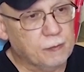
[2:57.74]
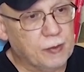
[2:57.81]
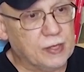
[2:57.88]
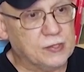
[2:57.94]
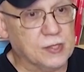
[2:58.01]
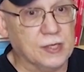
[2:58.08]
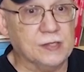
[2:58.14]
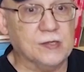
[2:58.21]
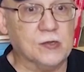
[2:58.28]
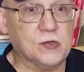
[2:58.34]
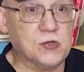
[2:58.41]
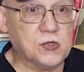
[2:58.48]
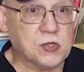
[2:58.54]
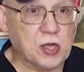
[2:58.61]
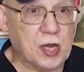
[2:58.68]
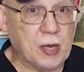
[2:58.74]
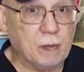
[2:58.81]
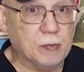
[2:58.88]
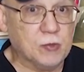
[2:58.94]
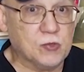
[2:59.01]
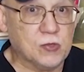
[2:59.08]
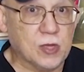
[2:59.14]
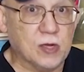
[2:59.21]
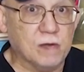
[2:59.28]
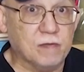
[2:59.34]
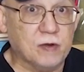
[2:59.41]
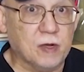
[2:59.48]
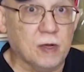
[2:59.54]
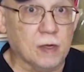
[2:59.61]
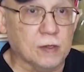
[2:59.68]
Basically, it's the same set
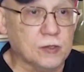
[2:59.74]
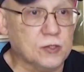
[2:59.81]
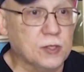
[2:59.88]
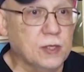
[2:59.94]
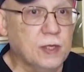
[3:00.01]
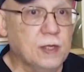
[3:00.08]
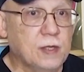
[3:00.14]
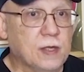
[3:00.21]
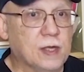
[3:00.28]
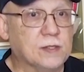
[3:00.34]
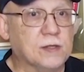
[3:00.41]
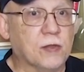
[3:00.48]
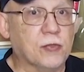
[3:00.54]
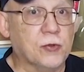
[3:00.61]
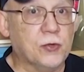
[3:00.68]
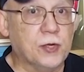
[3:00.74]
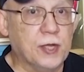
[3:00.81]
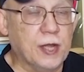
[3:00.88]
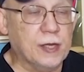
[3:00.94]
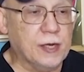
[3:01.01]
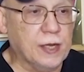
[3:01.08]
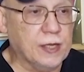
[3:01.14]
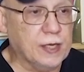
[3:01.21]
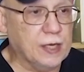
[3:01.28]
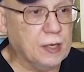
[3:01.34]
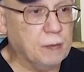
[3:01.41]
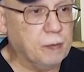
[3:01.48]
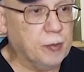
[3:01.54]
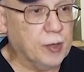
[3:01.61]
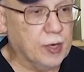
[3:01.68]
of colors as the thirty-eight
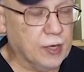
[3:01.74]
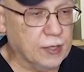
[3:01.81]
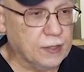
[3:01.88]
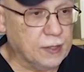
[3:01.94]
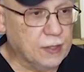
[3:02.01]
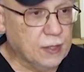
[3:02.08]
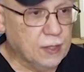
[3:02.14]
eighty, but